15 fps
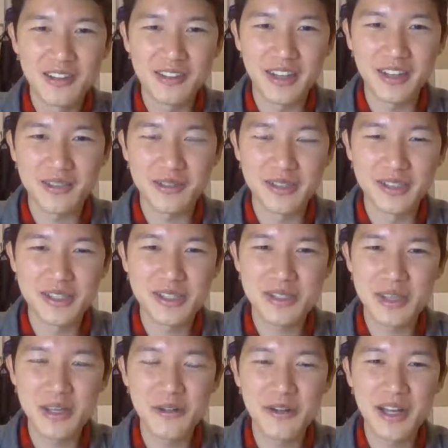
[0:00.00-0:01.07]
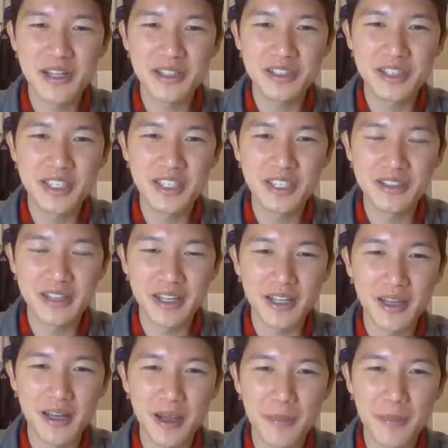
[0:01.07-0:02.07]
Like there's theoretically like